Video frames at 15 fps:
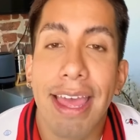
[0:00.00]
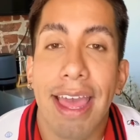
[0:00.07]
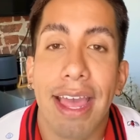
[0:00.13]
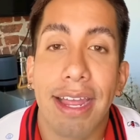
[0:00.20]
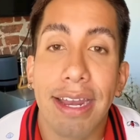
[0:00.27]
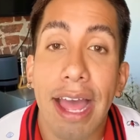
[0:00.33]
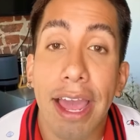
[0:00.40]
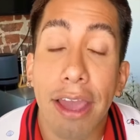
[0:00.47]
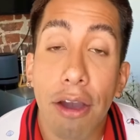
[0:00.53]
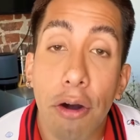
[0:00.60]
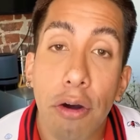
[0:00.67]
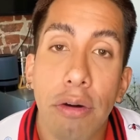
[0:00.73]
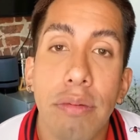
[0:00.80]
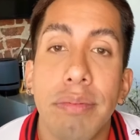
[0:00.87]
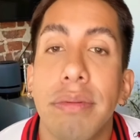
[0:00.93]
And I
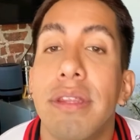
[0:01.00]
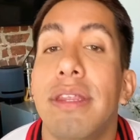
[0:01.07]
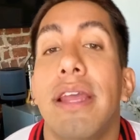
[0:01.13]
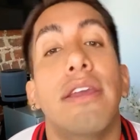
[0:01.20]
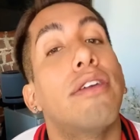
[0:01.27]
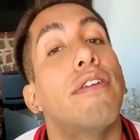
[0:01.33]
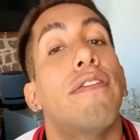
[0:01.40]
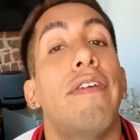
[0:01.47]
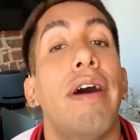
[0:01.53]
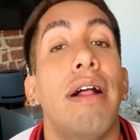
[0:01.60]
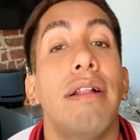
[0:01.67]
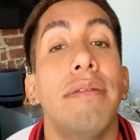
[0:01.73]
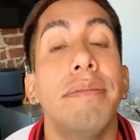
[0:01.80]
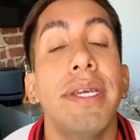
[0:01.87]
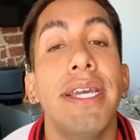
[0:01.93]
hope that you
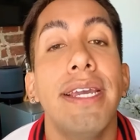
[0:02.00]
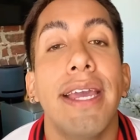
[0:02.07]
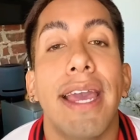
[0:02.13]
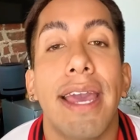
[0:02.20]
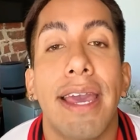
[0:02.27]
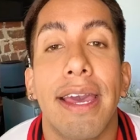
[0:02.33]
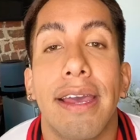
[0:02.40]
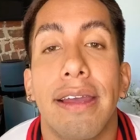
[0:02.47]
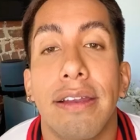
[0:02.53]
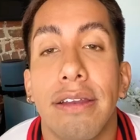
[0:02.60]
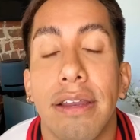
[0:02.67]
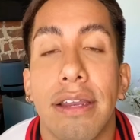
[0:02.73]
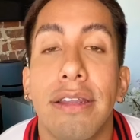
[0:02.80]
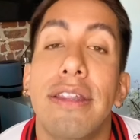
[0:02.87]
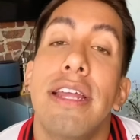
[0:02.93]
follow me and
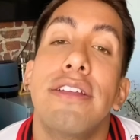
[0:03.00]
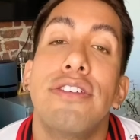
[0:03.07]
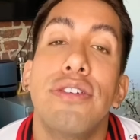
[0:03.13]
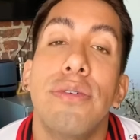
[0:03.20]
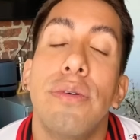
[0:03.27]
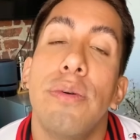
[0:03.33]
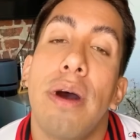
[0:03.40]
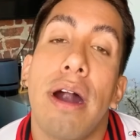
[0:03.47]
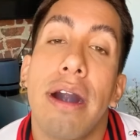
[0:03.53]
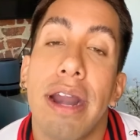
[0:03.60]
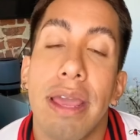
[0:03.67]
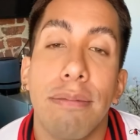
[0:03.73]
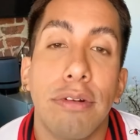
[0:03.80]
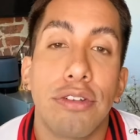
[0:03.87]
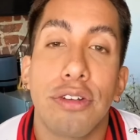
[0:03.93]
that you are
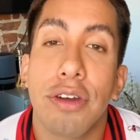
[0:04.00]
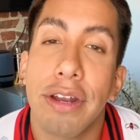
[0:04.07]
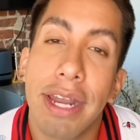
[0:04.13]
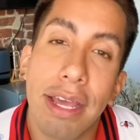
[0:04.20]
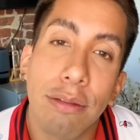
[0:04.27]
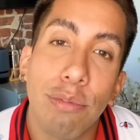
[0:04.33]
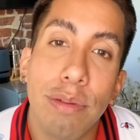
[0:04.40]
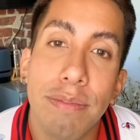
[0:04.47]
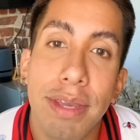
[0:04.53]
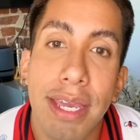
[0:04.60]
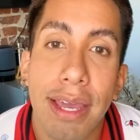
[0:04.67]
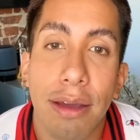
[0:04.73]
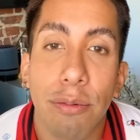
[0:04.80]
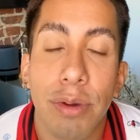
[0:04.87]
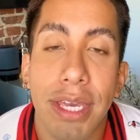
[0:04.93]
able to connect with
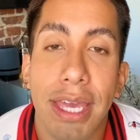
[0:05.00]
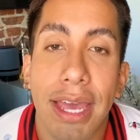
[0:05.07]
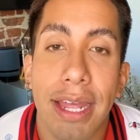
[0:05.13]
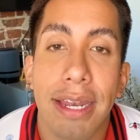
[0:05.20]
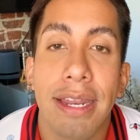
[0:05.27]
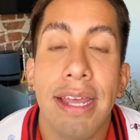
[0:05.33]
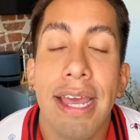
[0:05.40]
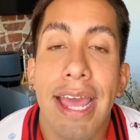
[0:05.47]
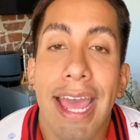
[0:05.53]
me and we can